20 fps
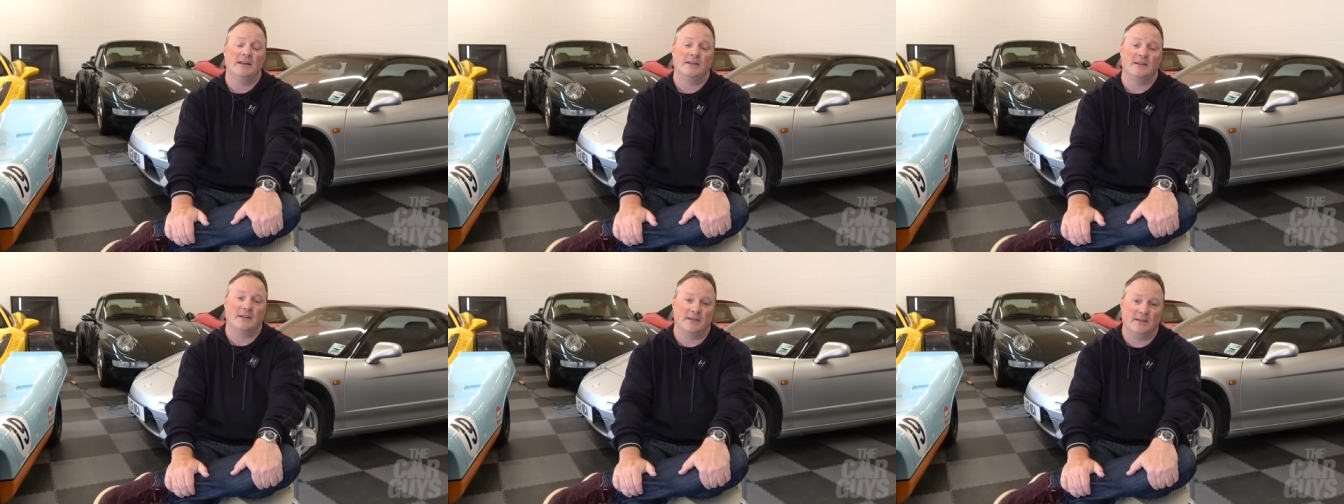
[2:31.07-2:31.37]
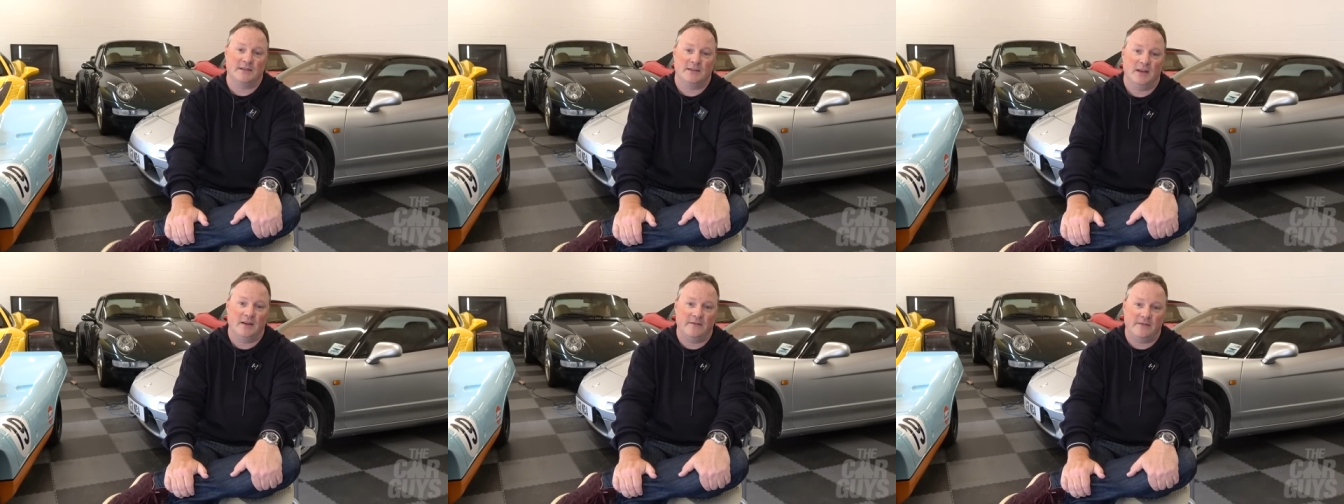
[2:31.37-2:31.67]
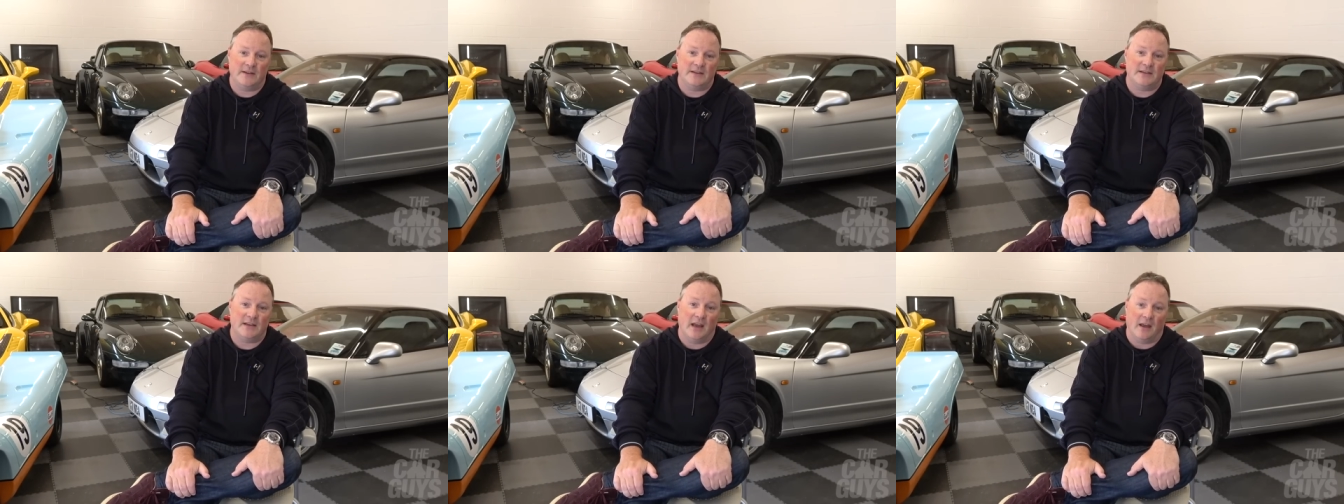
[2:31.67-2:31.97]
to
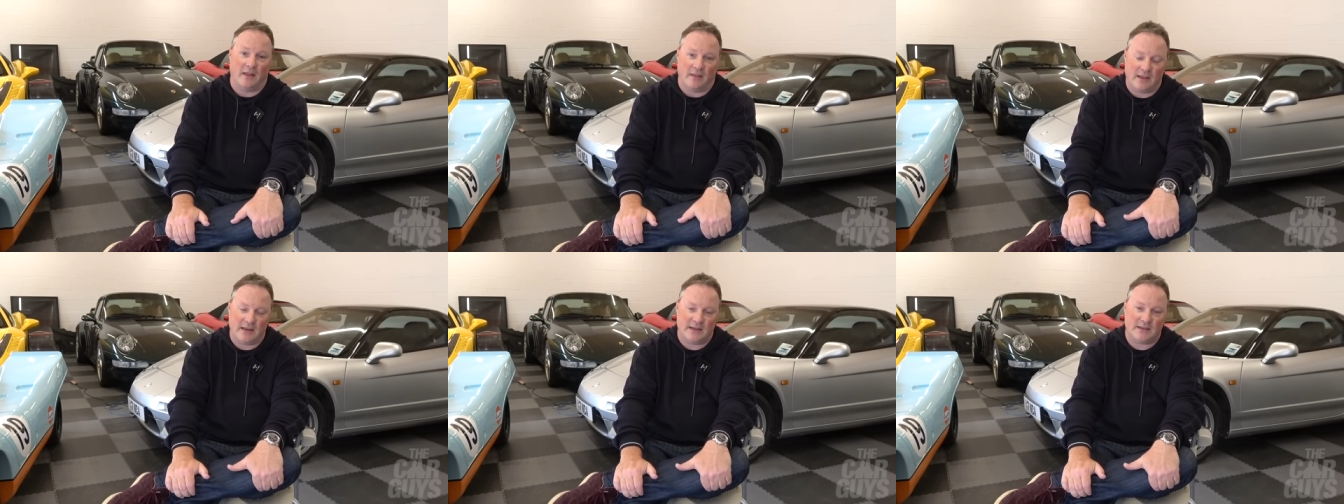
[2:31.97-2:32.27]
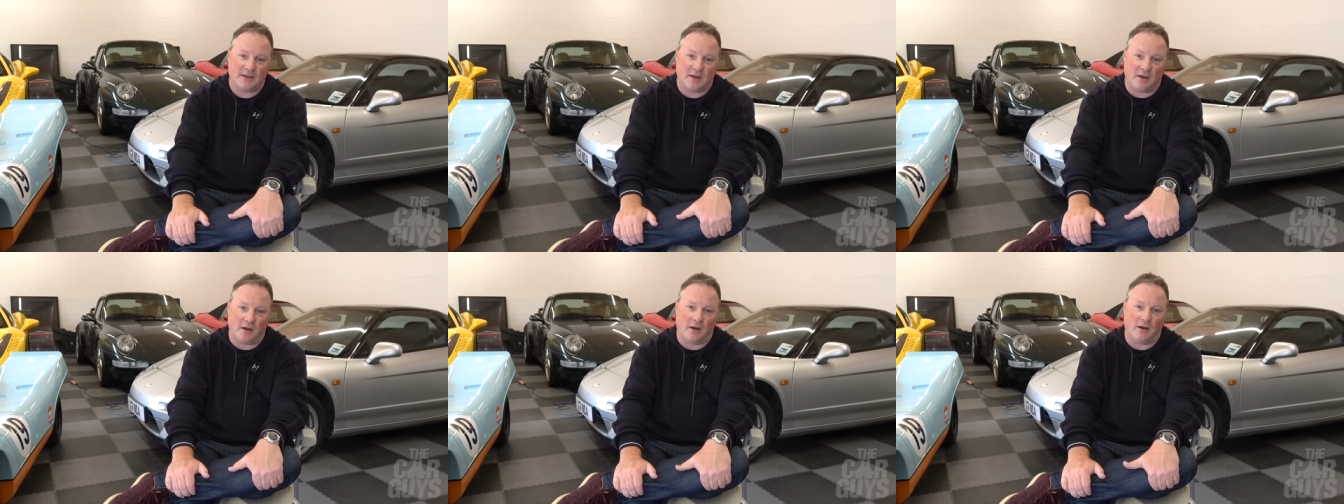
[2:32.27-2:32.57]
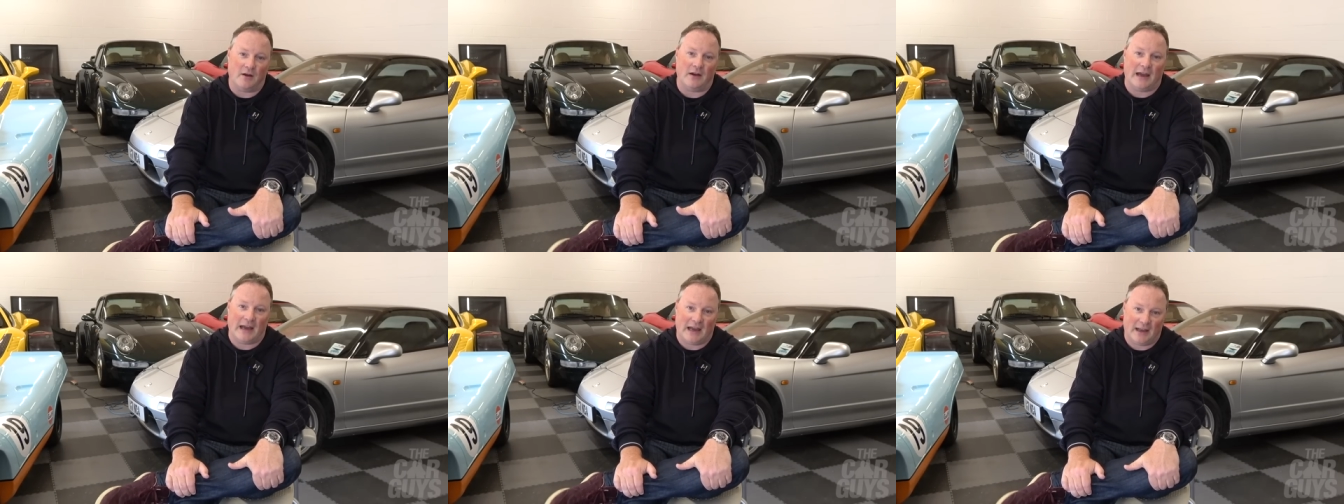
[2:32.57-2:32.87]
service this
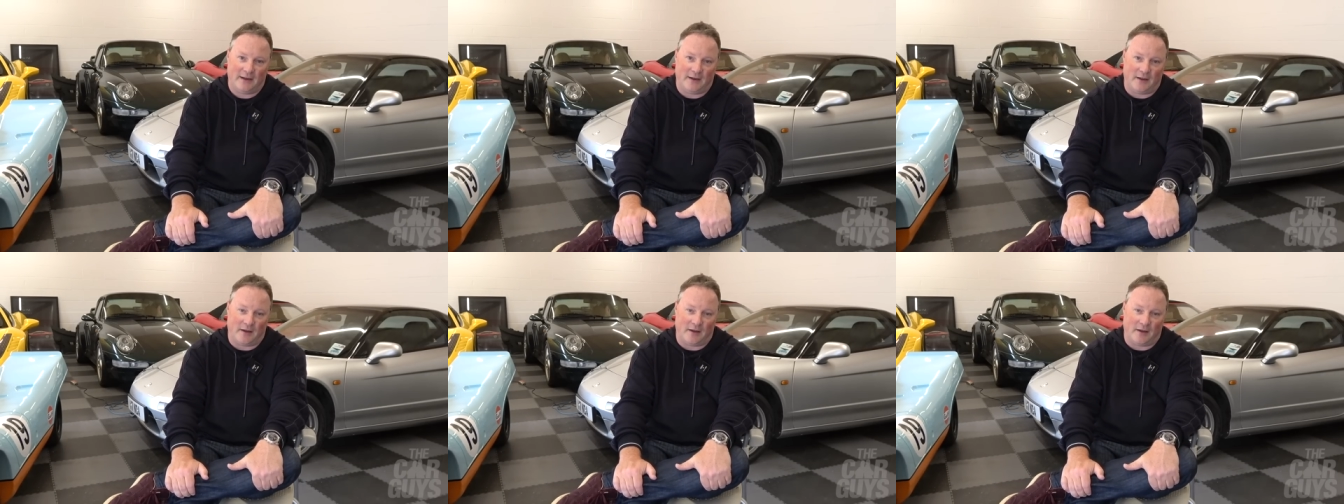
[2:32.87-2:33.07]
car at